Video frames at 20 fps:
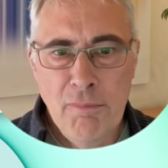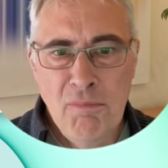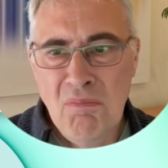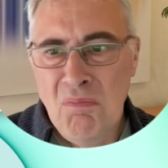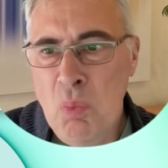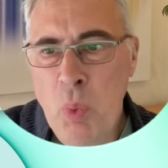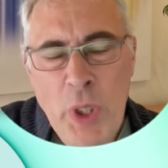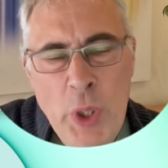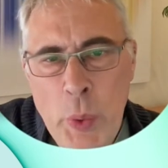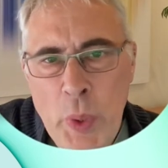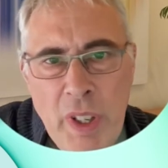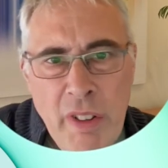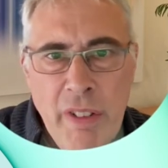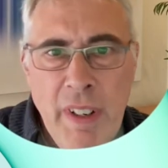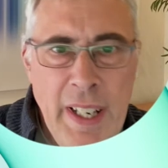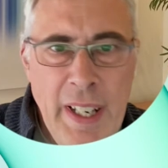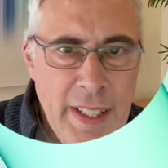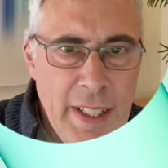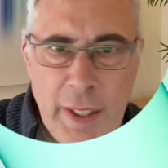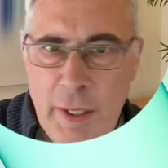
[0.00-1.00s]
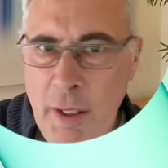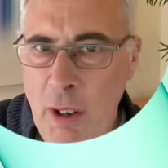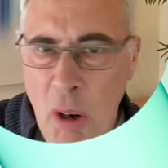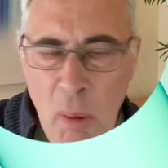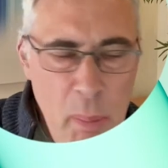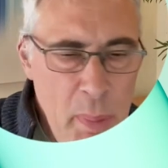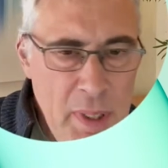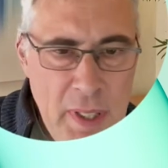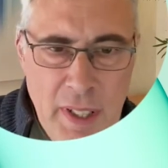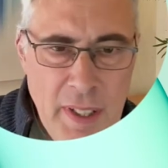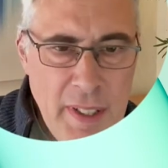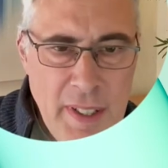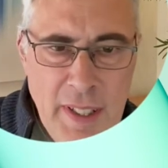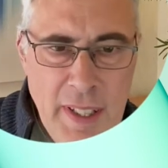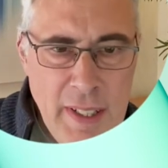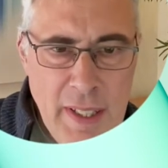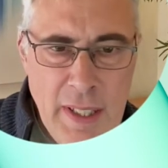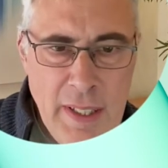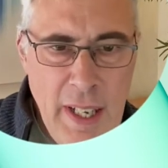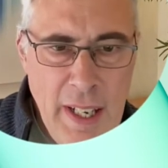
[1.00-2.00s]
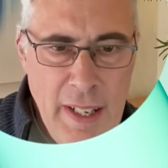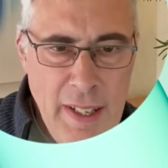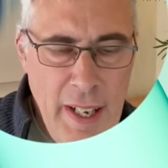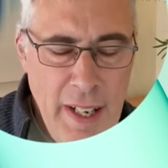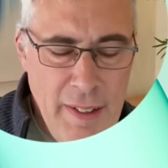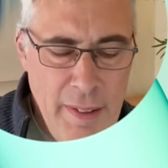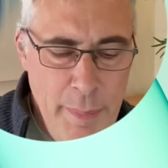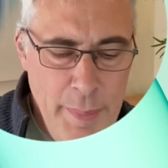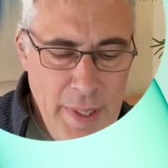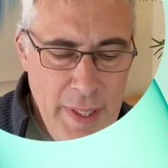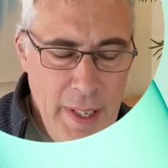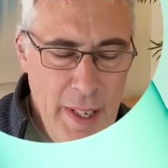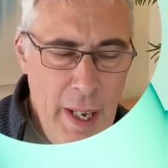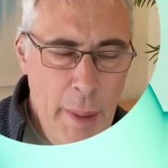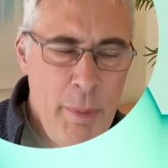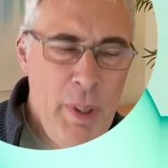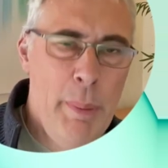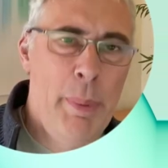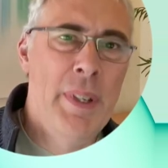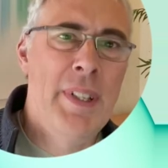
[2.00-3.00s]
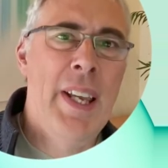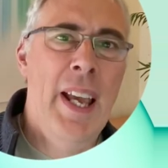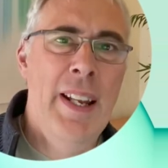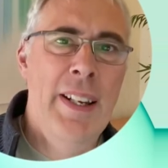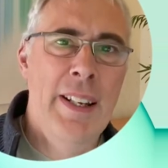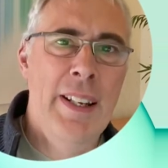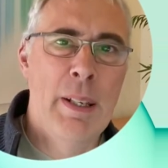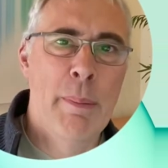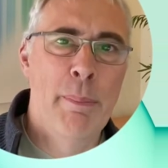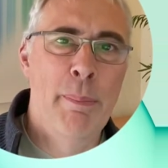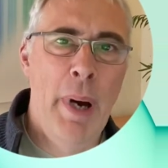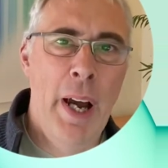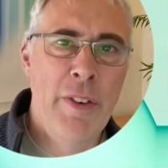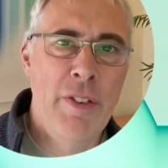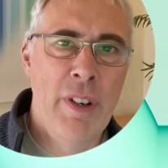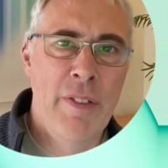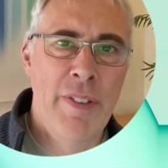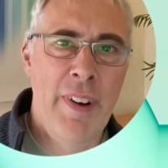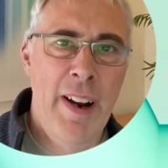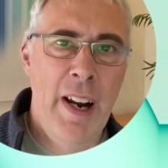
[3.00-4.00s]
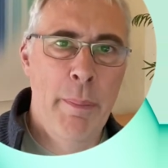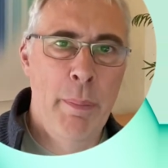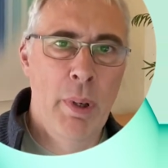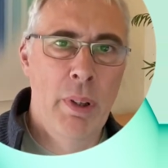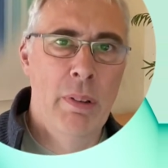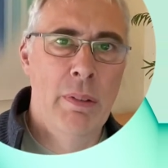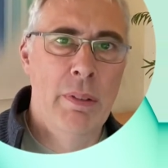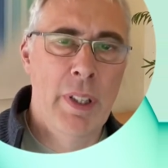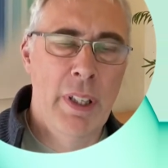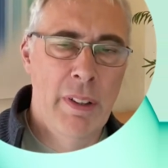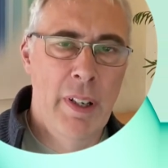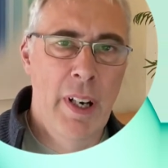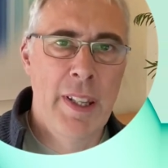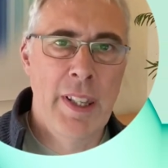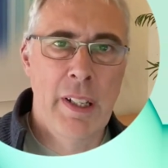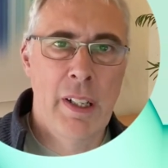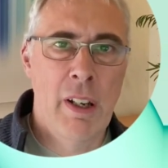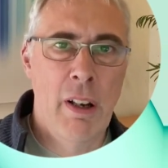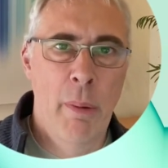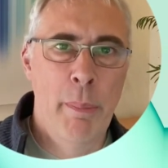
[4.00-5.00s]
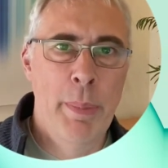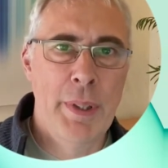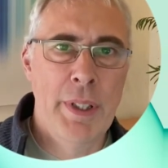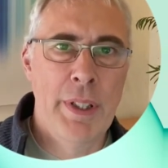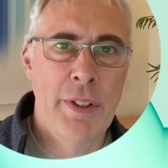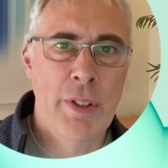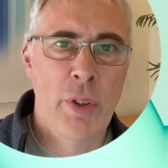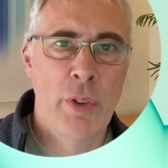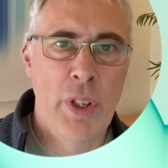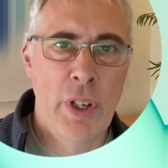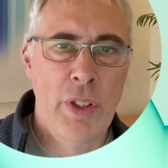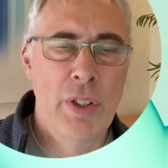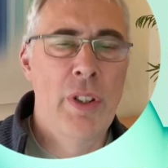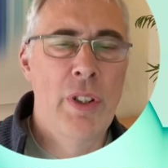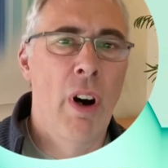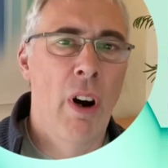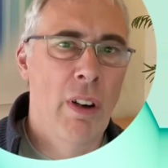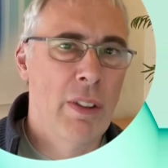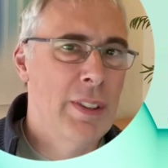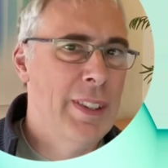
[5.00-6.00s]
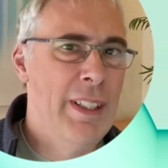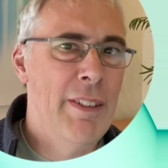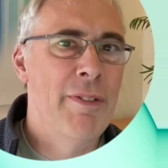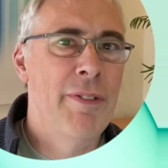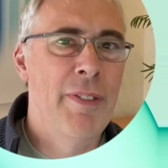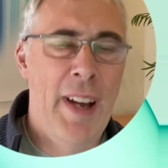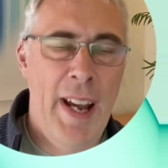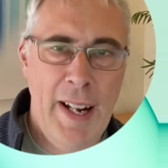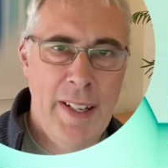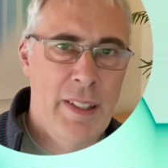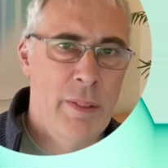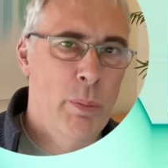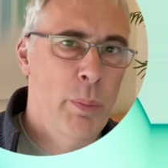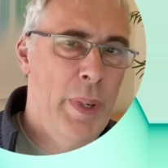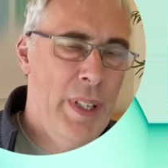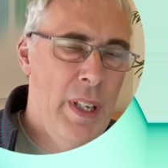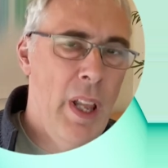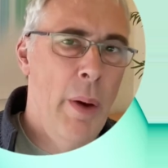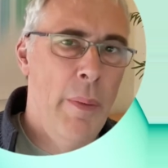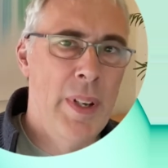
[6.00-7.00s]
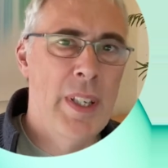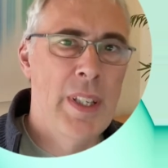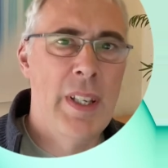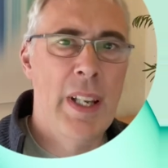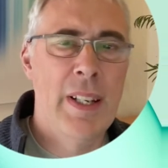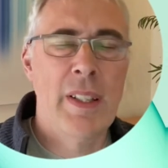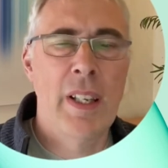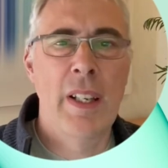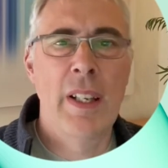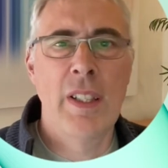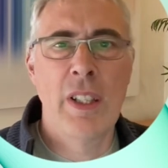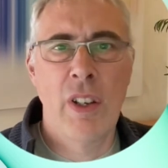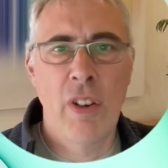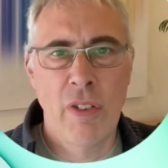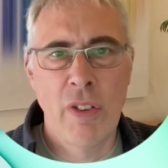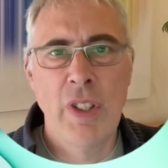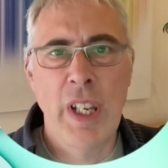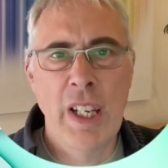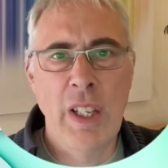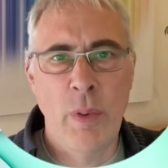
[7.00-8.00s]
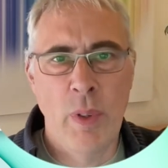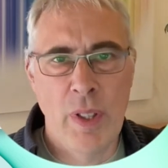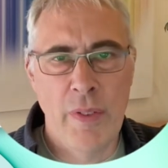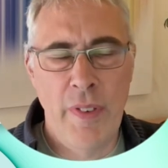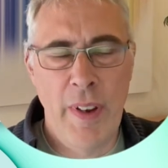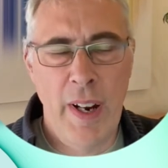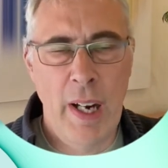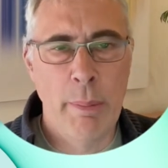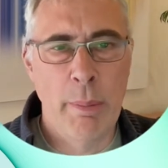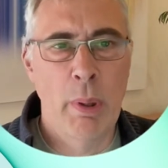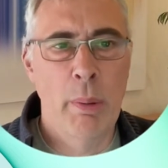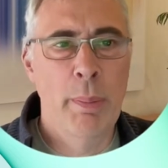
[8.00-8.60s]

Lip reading: Would you agree that competence is it, I mean, I'm going to pretend it's a binary variable. You're either competent or you're not. And in fact, we know it's a continuous variable.